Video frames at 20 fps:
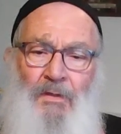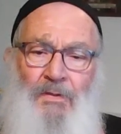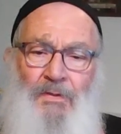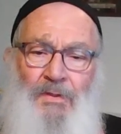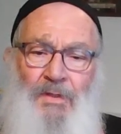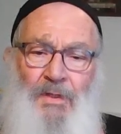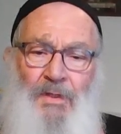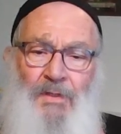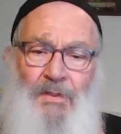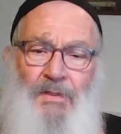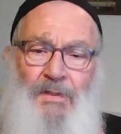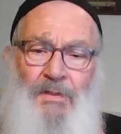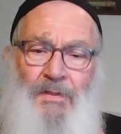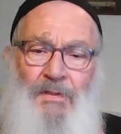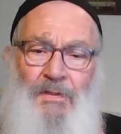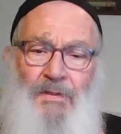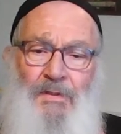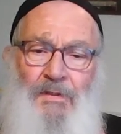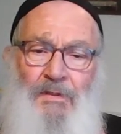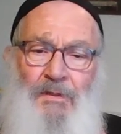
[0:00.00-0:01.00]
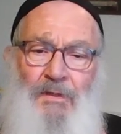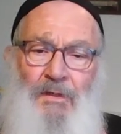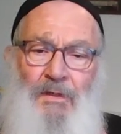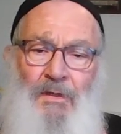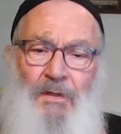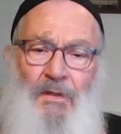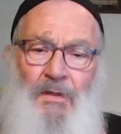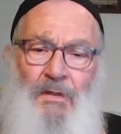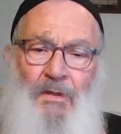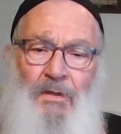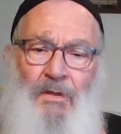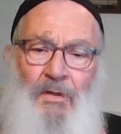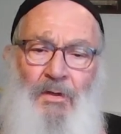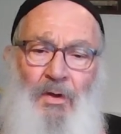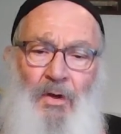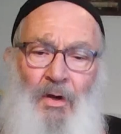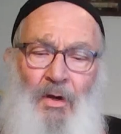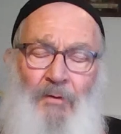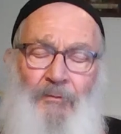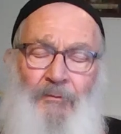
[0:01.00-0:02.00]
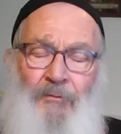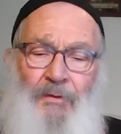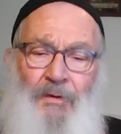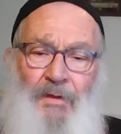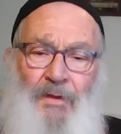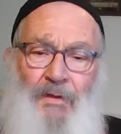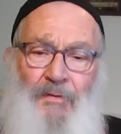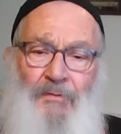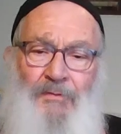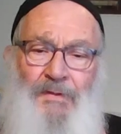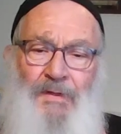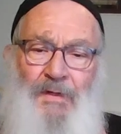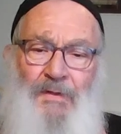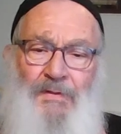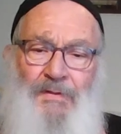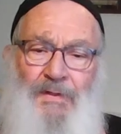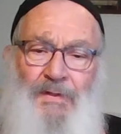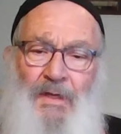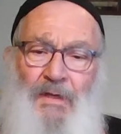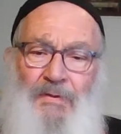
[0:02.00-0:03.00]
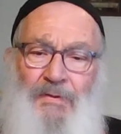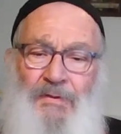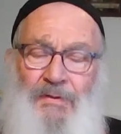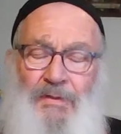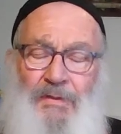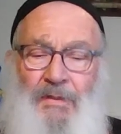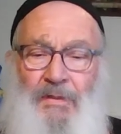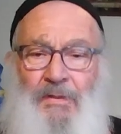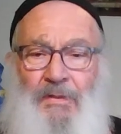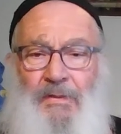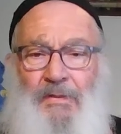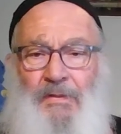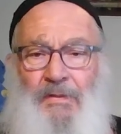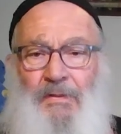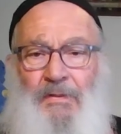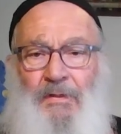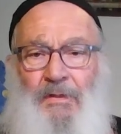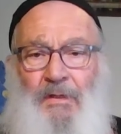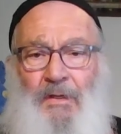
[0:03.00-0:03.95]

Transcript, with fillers: Jesus, God forgives us our sins.